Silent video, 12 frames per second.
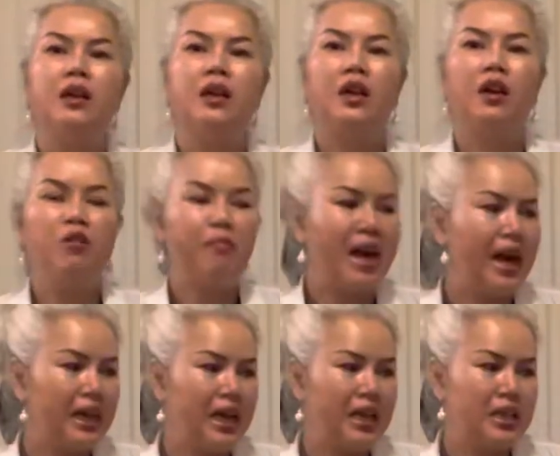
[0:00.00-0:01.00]
go
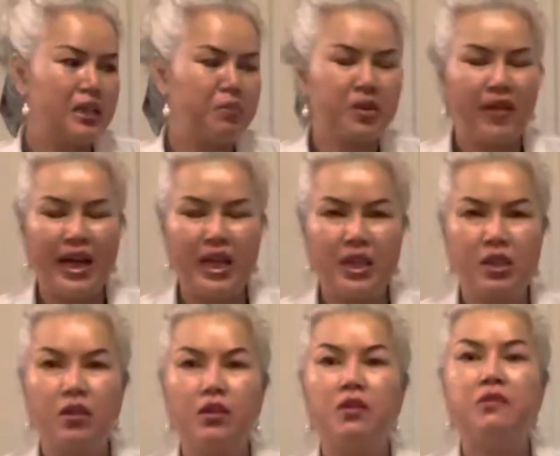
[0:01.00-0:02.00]
back and subscribe to
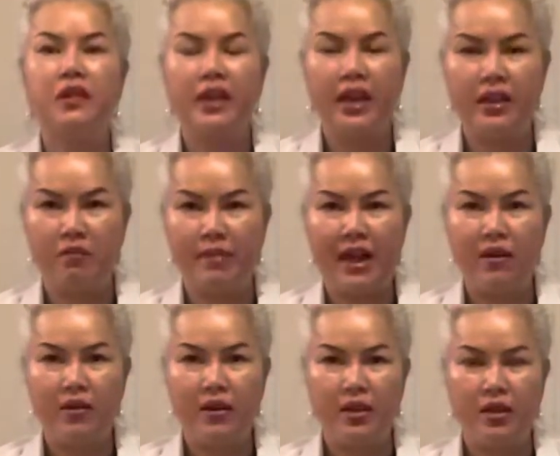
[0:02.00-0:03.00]
you, forget
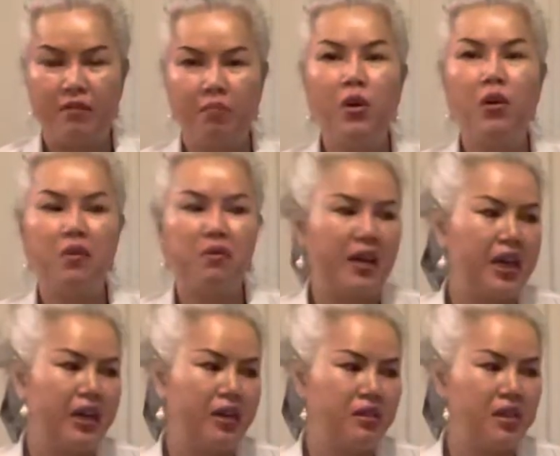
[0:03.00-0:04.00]
about it. Move
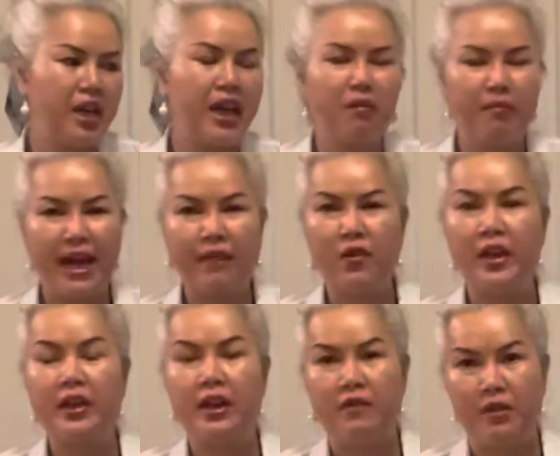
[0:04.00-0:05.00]
away, take back
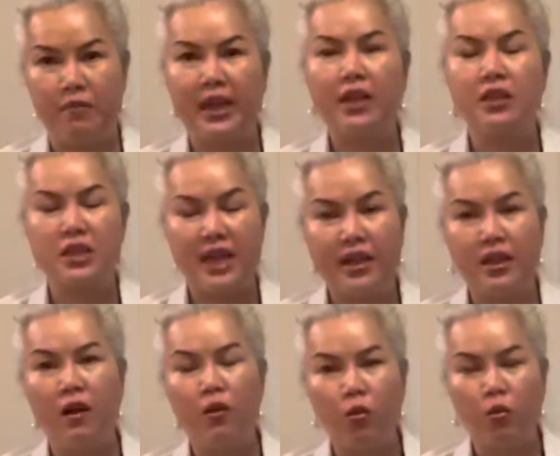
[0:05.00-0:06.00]
whatever, because I
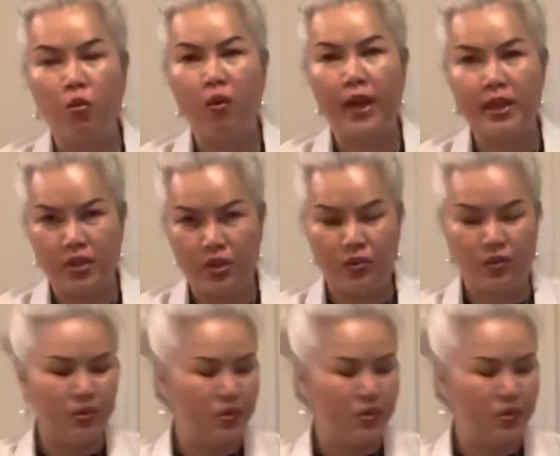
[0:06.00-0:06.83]
don't want you.